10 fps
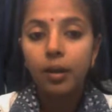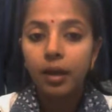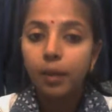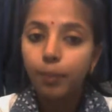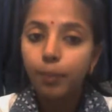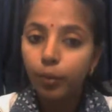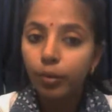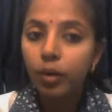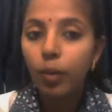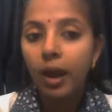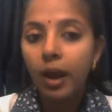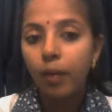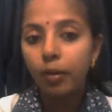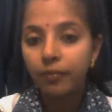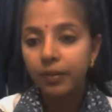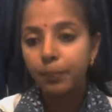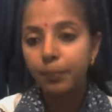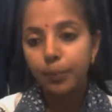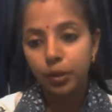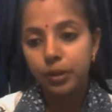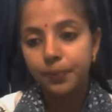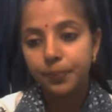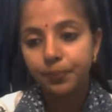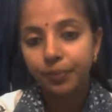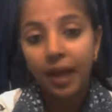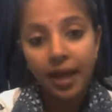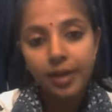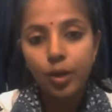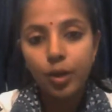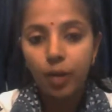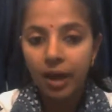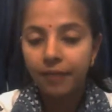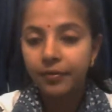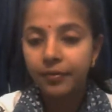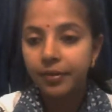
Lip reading: In plural, where, what we put, has or have.